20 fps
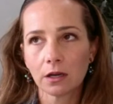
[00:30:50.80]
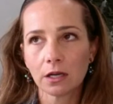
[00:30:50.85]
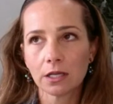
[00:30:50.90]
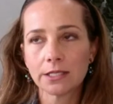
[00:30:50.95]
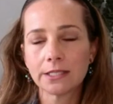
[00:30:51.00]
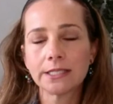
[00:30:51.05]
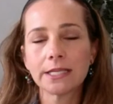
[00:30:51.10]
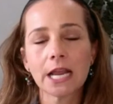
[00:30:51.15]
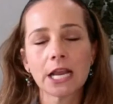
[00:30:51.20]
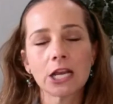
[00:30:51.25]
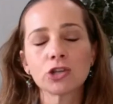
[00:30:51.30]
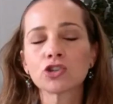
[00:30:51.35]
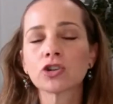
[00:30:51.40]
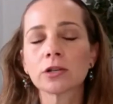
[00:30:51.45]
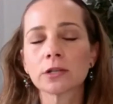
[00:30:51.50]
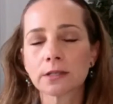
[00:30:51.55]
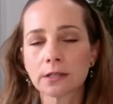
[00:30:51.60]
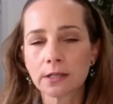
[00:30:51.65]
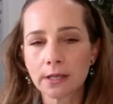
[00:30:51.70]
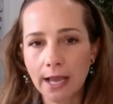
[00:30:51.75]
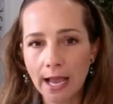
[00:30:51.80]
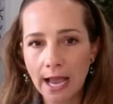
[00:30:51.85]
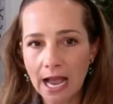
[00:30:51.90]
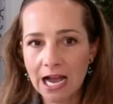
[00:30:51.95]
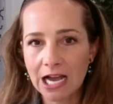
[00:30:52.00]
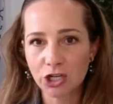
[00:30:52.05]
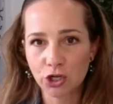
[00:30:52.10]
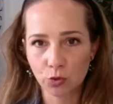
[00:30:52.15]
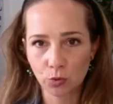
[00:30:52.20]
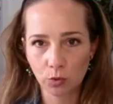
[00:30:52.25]
a dangerous
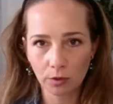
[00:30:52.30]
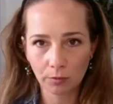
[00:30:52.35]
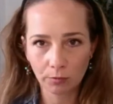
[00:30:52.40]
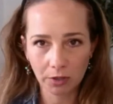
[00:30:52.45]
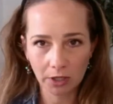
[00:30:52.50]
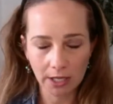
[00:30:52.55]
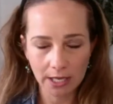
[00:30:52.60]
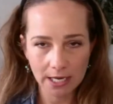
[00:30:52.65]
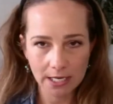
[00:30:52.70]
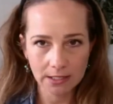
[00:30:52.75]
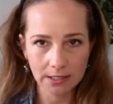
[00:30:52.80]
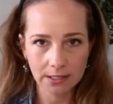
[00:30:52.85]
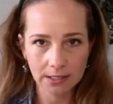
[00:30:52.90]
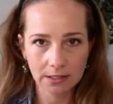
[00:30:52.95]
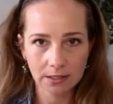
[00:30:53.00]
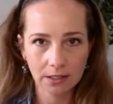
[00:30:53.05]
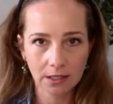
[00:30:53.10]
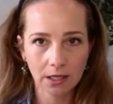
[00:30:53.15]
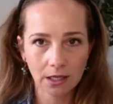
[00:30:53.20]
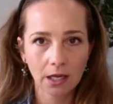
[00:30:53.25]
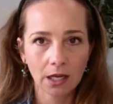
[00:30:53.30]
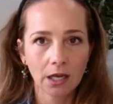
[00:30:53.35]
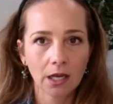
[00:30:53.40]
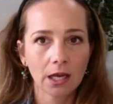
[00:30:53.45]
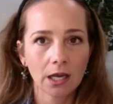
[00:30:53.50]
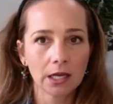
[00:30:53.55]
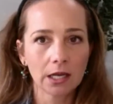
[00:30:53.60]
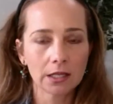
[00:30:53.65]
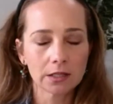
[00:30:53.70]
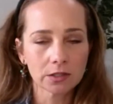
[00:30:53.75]
casual place
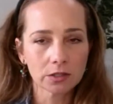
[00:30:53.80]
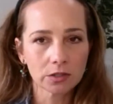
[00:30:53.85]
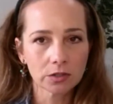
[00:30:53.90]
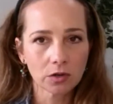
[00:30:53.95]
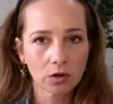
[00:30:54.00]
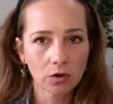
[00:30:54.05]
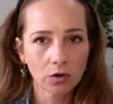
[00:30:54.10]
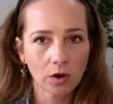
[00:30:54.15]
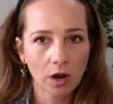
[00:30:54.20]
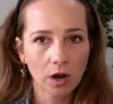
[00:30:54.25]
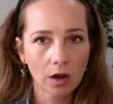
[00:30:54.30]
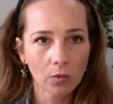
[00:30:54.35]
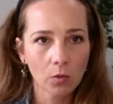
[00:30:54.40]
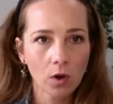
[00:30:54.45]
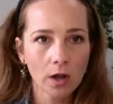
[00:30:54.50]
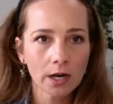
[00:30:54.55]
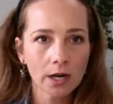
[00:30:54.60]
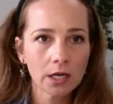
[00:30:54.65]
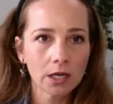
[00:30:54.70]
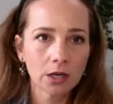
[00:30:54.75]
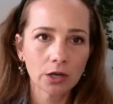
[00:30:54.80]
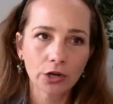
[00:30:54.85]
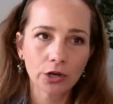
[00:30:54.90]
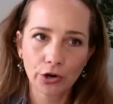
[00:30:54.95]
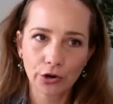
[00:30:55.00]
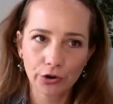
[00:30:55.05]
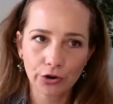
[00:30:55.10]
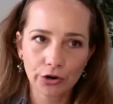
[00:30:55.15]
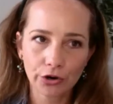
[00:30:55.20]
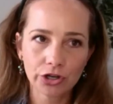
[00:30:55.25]
and so i want to
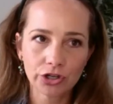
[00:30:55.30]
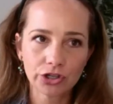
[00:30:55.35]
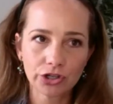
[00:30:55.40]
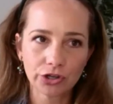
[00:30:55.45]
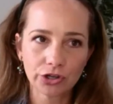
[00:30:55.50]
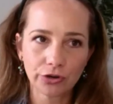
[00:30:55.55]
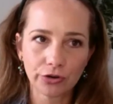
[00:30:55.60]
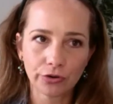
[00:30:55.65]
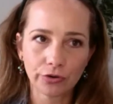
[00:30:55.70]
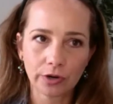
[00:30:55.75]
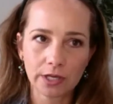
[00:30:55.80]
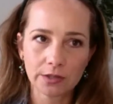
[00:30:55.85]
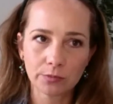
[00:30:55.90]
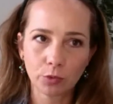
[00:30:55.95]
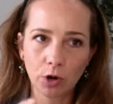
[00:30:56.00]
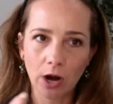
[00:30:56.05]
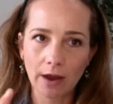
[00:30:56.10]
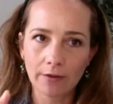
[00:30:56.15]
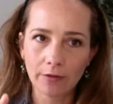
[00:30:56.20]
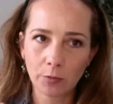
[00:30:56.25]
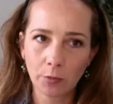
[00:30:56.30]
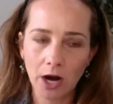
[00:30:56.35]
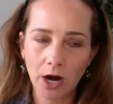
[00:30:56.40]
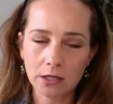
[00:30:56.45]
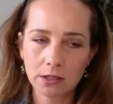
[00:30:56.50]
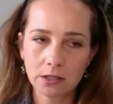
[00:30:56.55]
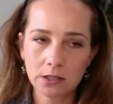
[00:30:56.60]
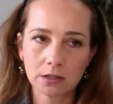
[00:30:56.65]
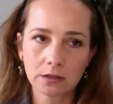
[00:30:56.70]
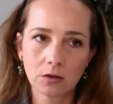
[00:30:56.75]
encourage you as private
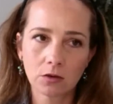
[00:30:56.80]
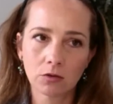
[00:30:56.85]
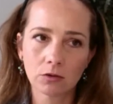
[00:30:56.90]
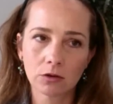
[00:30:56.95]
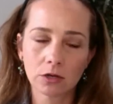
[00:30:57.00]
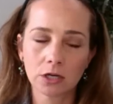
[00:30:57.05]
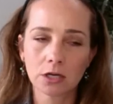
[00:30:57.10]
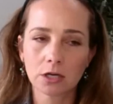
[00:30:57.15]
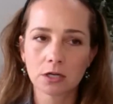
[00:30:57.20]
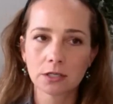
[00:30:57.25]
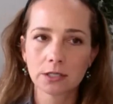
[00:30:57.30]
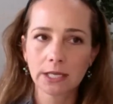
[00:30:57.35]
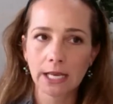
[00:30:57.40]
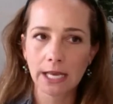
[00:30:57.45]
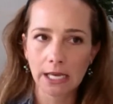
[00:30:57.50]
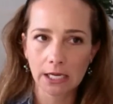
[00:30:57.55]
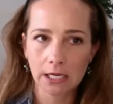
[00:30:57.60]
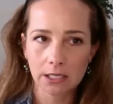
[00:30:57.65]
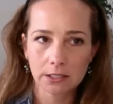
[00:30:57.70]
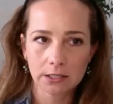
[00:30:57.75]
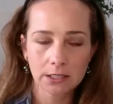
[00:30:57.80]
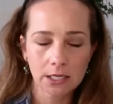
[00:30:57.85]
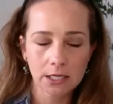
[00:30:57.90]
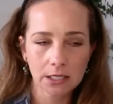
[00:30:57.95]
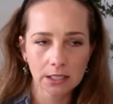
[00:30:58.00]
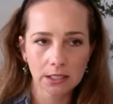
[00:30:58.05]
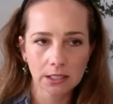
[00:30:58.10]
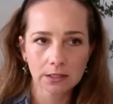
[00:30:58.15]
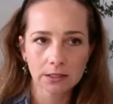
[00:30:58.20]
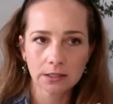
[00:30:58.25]
practice owners and
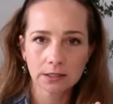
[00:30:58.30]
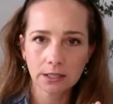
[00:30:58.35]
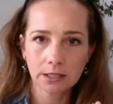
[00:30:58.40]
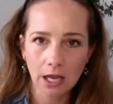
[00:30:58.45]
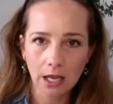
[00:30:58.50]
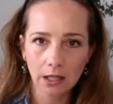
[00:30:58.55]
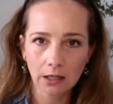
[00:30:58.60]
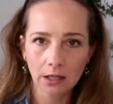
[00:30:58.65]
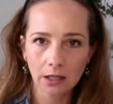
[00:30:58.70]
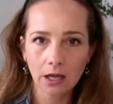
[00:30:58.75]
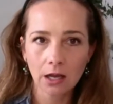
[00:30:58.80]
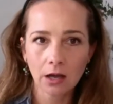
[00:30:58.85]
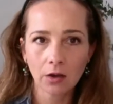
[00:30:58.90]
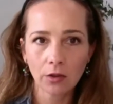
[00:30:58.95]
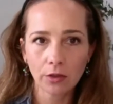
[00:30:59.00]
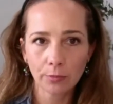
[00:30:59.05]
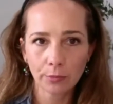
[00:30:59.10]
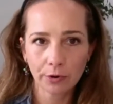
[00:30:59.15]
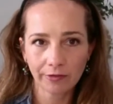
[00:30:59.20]
as telehealth